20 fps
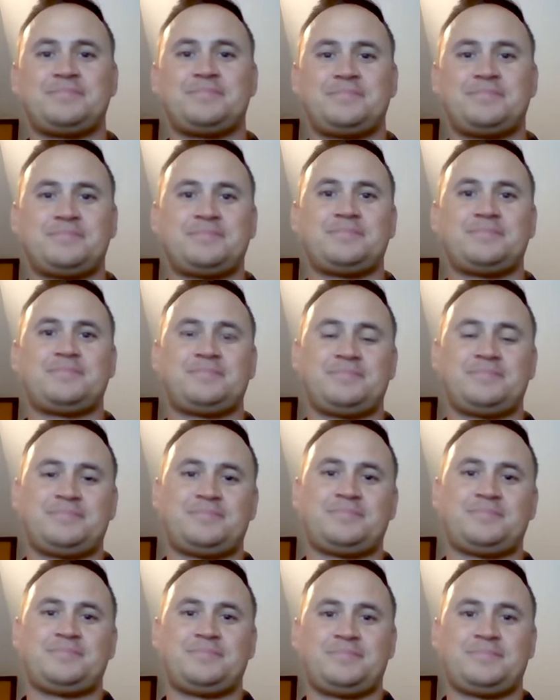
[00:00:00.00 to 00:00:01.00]

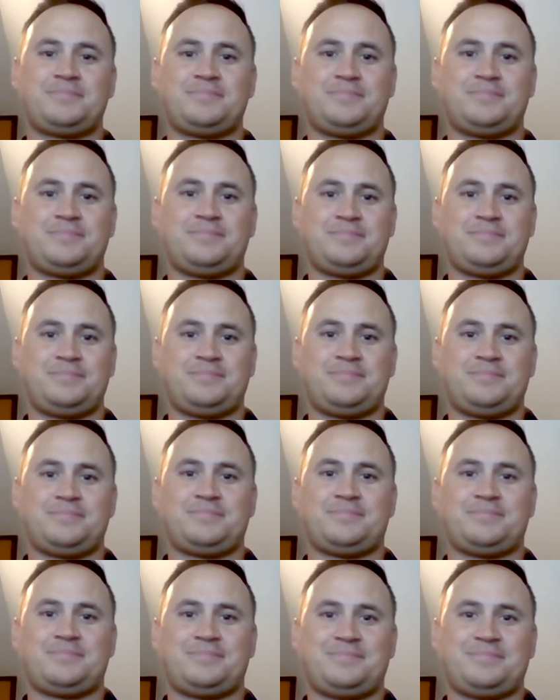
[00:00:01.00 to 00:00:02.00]

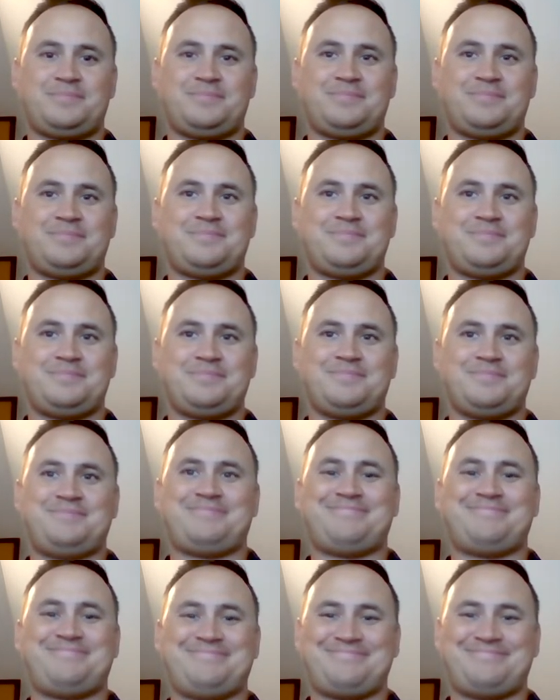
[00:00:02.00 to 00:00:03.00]

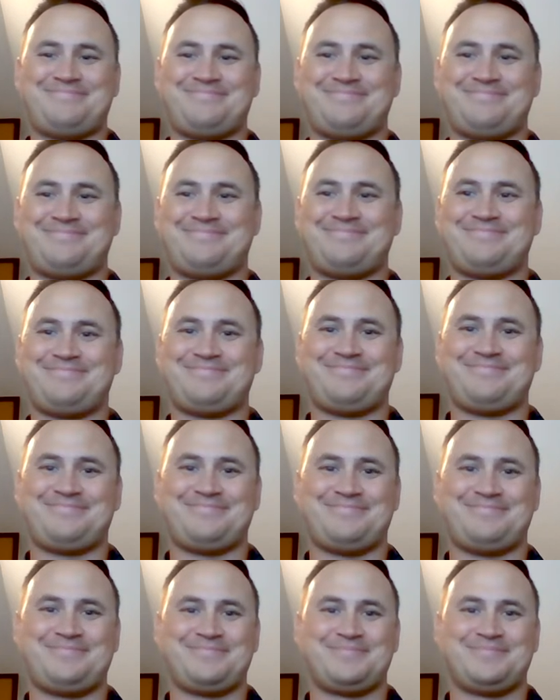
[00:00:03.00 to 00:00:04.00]

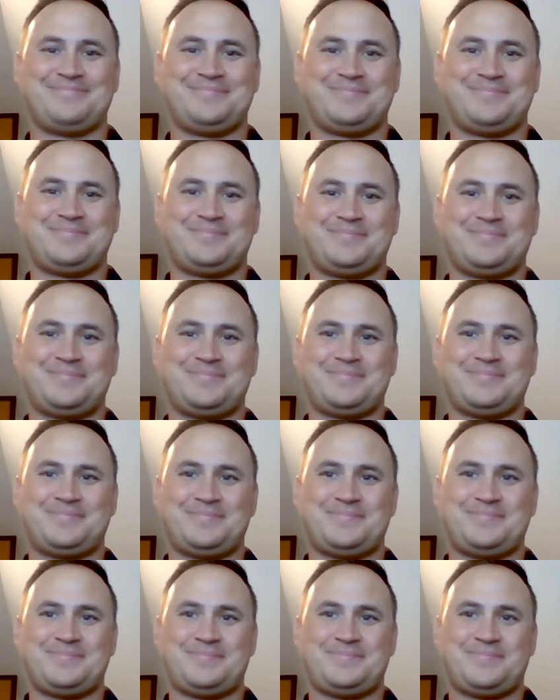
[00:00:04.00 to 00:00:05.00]

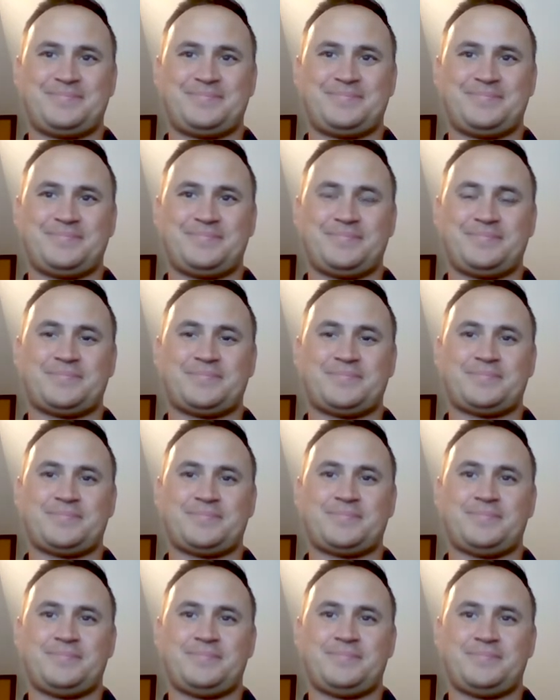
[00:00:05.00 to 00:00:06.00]

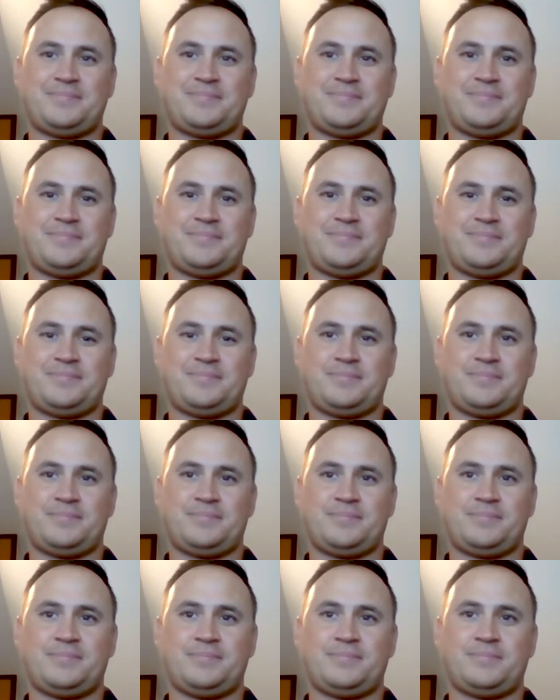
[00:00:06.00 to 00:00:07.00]

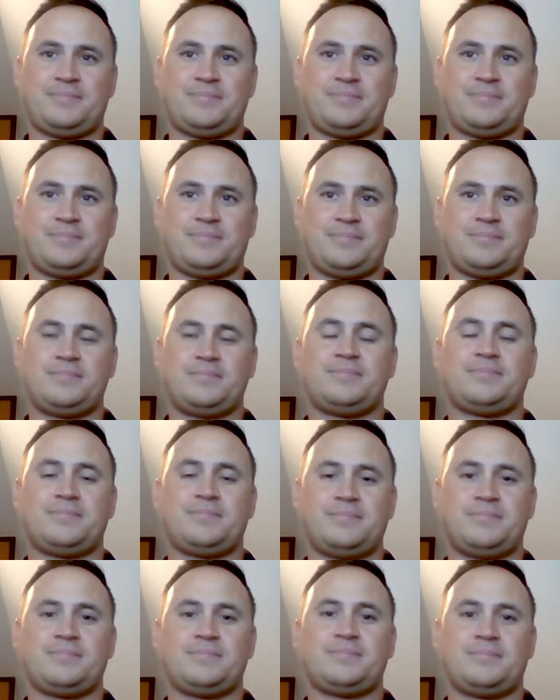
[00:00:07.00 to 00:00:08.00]
The person shown says nothing.